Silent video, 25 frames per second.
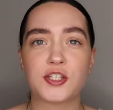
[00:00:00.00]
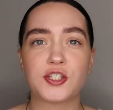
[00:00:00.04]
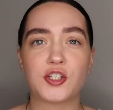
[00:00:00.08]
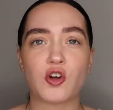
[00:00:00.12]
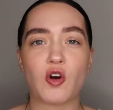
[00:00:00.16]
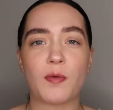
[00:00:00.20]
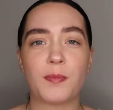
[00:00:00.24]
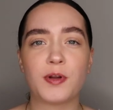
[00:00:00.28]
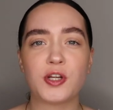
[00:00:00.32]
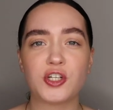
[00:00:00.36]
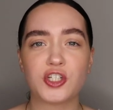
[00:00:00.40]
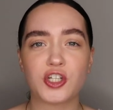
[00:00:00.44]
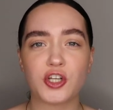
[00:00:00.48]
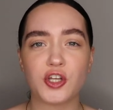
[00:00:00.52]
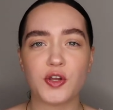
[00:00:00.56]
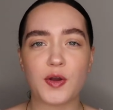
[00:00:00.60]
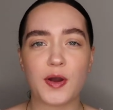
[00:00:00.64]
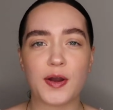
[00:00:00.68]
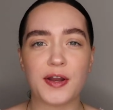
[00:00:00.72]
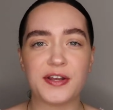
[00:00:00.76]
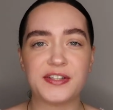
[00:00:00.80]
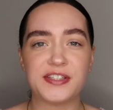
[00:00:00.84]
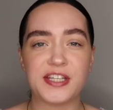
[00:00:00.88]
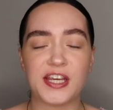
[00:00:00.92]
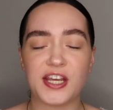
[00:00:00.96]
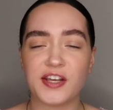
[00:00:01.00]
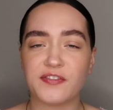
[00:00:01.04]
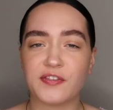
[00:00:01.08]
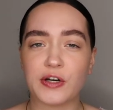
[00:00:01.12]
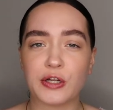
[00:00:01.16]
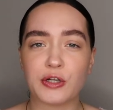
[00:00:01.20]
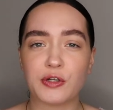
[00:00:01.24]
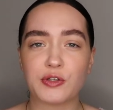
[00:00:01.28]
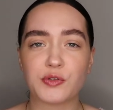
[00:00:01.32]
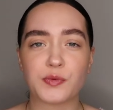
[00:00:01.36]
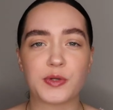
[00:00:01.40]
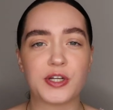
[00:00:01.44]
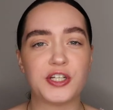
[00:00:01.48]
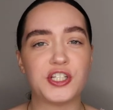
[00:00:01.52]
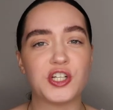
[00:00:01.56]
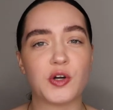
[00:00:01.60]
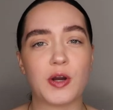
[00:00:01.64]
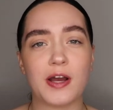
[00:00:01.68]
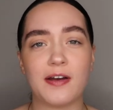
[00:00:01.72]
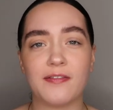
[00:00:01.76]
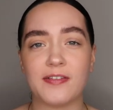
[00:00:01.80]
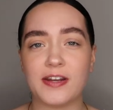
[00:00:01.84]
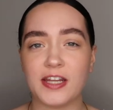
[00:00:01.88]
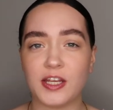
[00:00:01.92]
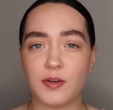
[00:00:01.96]
So I'm gonna show you how I take photos when I
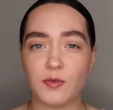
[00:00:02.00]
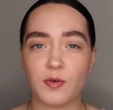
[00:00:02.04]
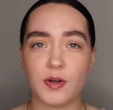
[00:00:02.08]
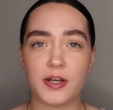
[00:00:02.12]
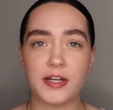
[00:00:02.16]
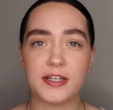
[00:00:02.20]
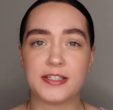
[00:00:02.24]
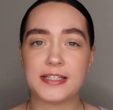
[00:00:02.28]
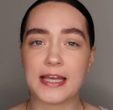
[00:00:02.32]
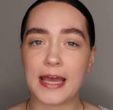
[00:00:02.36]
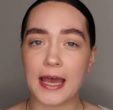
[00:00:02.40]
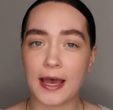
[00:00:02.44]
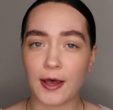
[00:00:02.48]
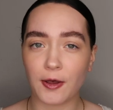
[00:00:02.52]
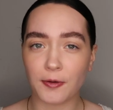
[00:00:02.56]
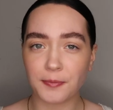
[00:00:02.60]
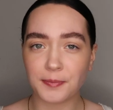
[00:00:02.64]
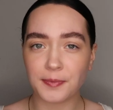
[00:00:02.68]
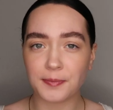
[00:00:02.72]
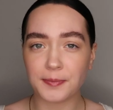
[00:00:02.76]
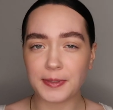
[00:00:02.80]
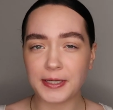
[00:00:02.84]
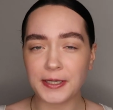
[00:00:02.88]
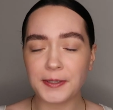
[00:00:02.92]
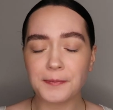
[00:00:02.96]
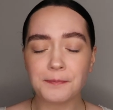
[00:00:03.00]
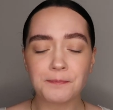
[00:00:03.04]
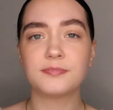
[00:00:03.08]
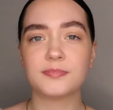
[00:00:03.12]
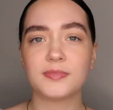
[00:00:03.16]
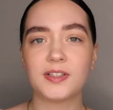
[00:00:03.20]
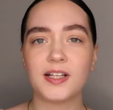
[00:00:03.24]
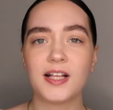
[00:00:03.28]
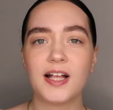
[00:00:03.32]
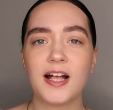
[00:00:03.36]
don't have anyone to help me.